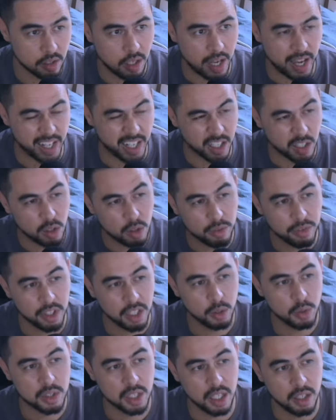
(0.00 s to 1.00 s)
and I don't think
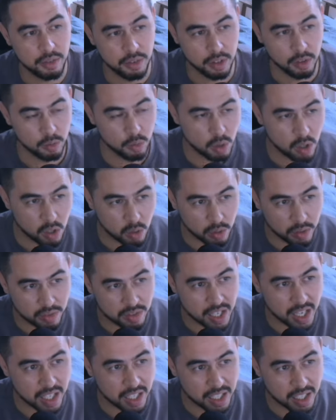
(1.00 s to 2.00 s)
there was anything wrong with
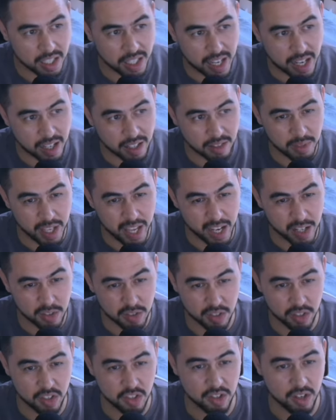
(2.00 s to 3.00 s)
taking that
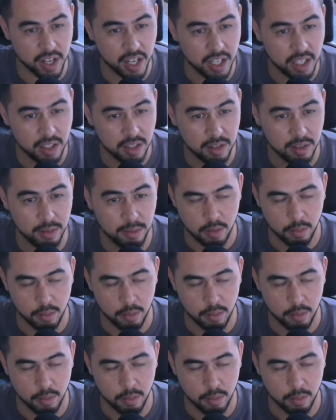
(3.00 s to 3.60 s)
extra trade,